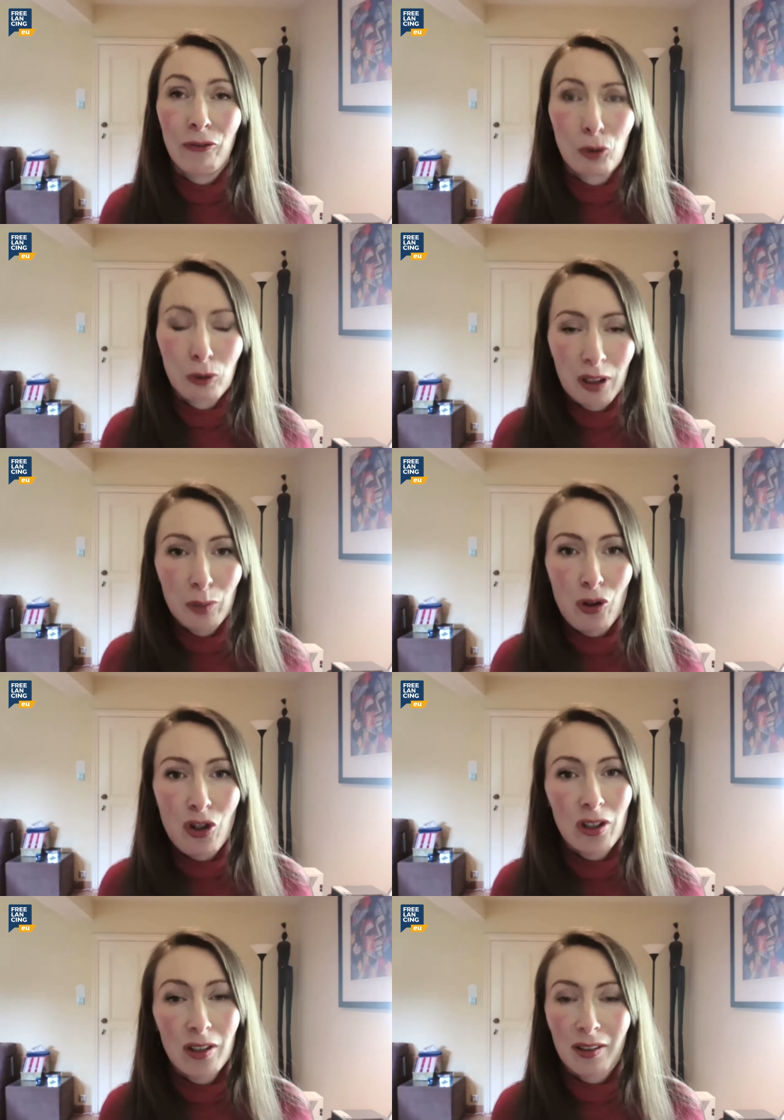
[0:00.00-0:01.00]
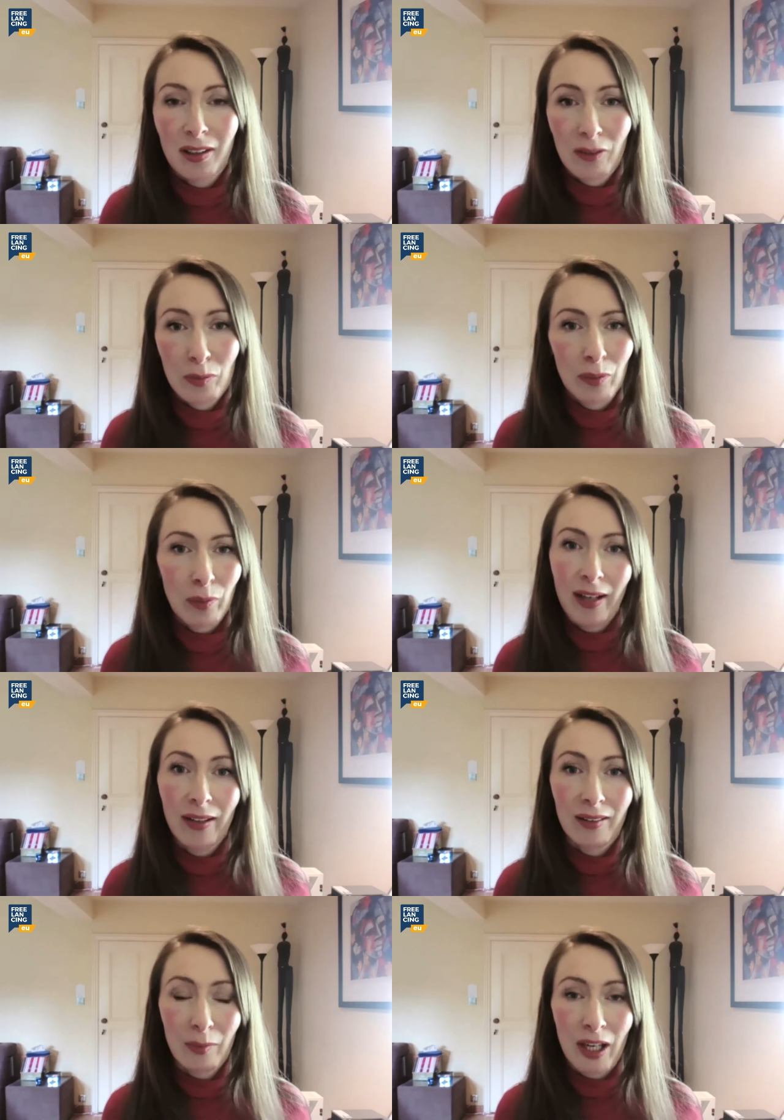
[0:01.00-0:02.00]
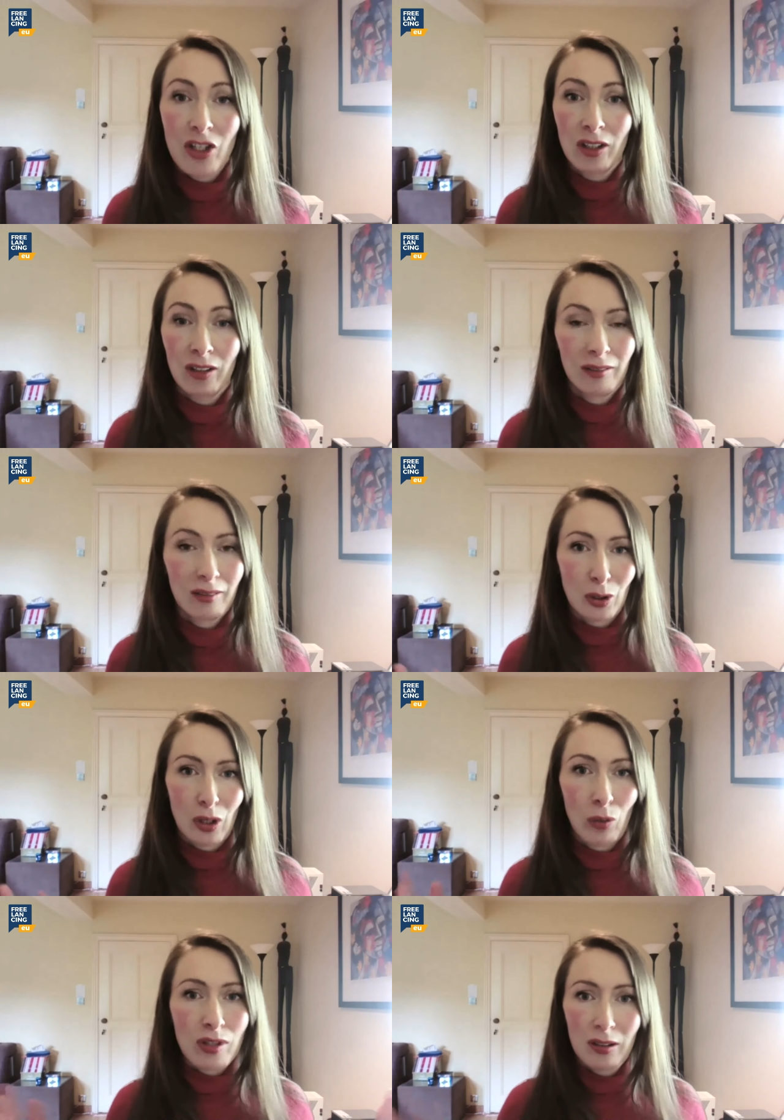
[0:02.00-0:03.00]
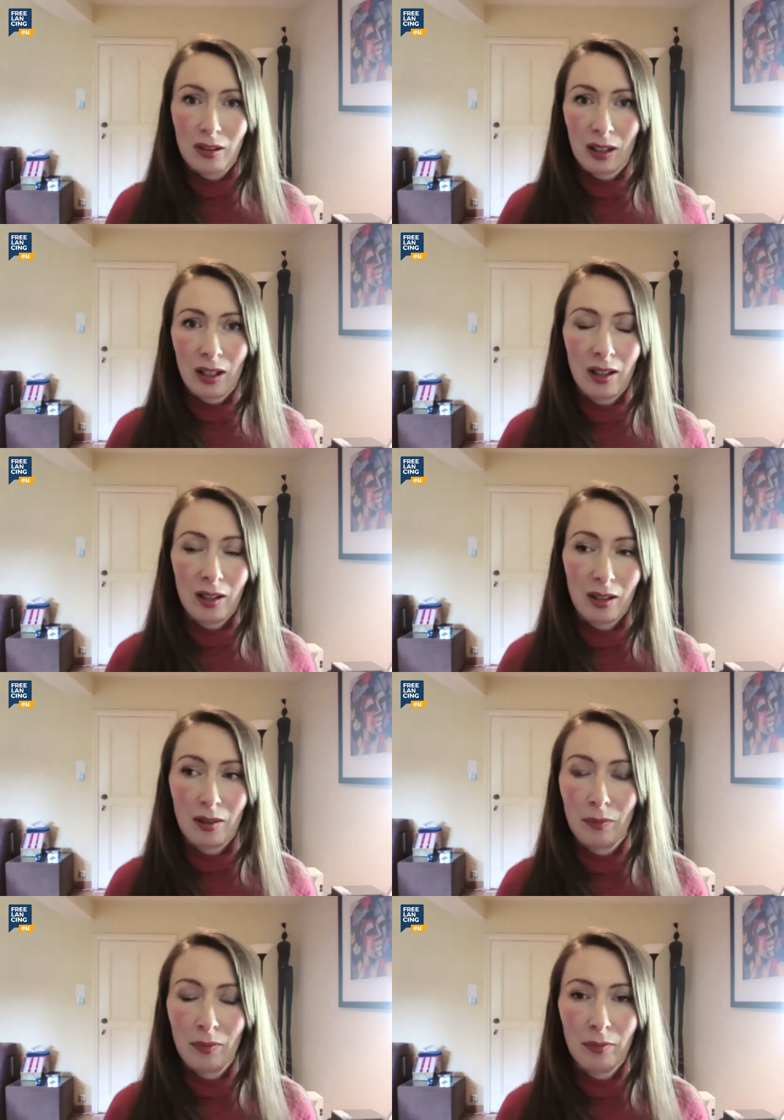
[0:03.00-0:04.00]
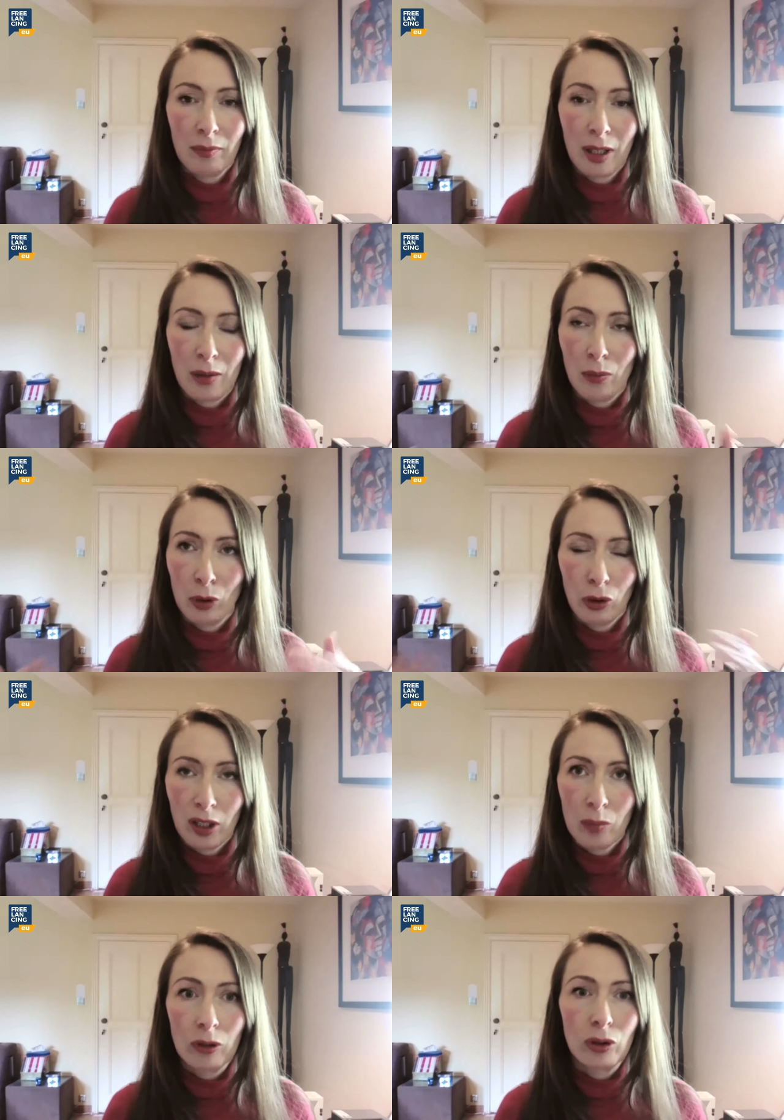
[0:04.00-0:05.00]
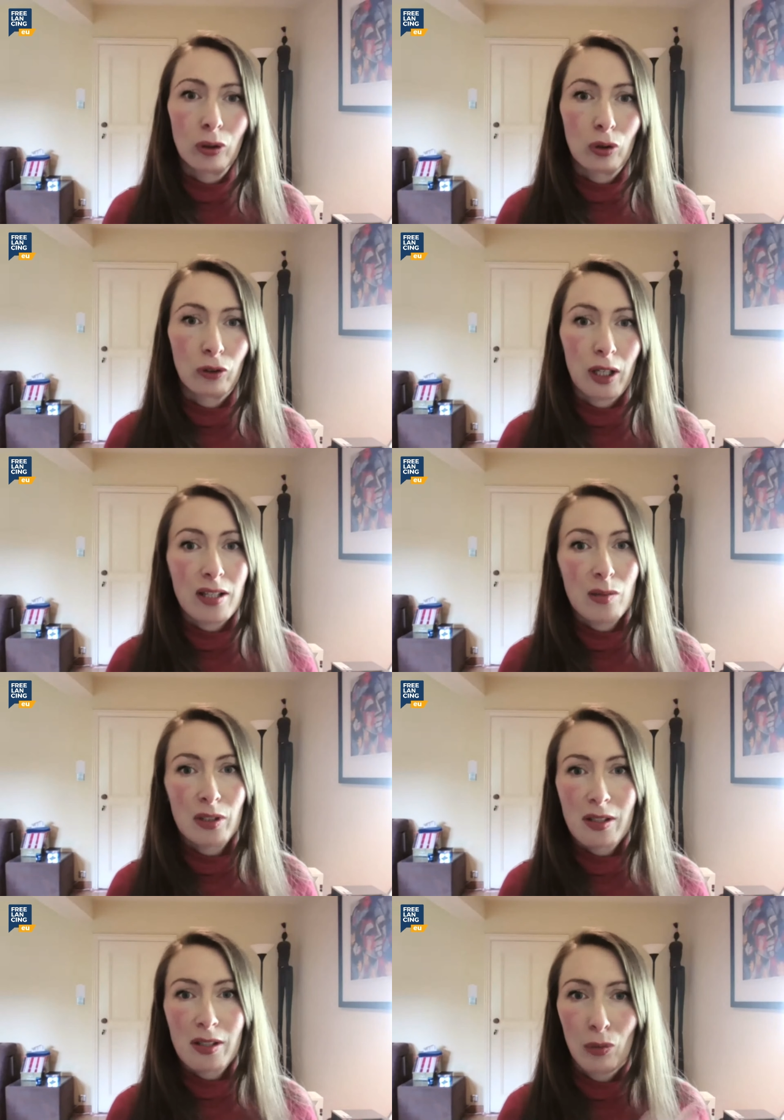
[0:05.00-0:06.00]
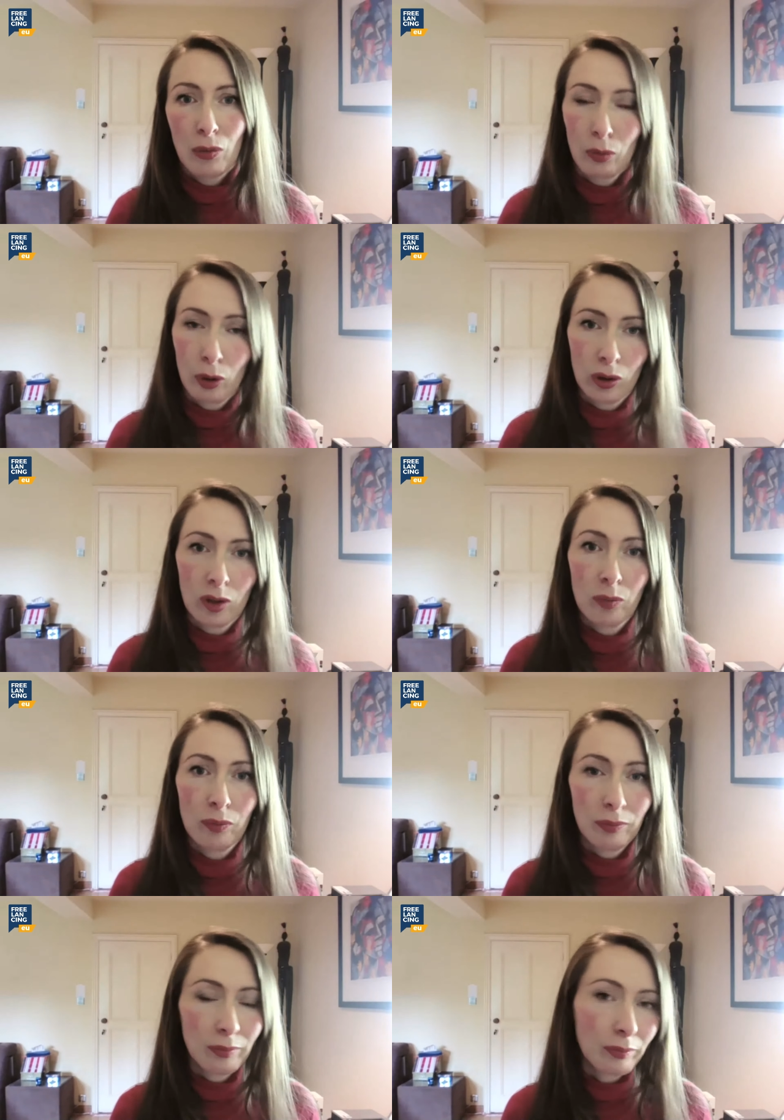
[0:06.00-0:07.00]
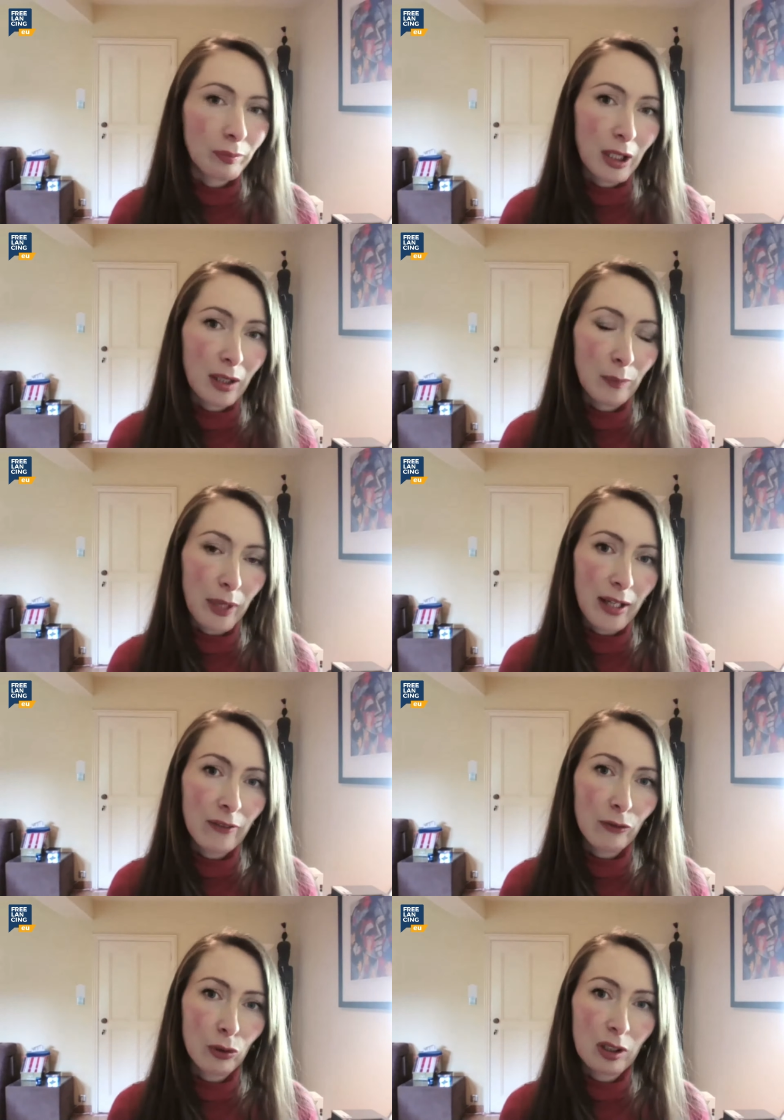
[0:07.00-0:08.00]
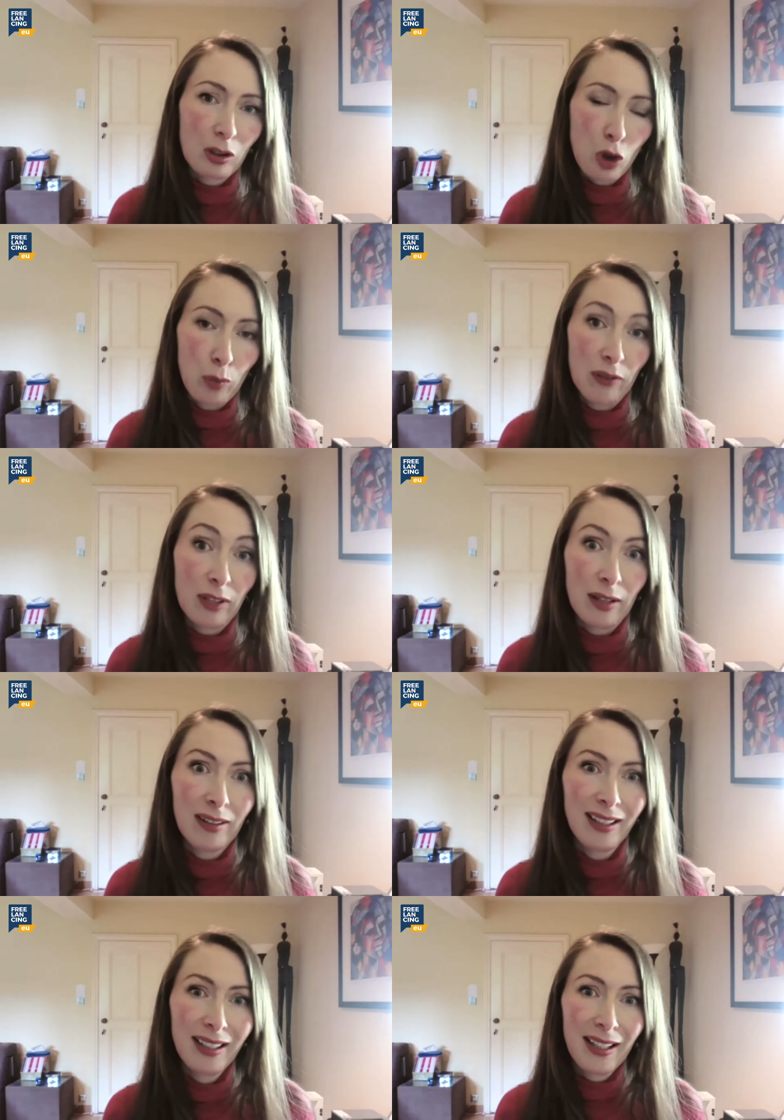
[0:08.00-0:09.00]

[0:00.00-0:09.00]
full-time project, never been paid. Imagine, so I was not able to look for customers. I was not paid for the job I've done.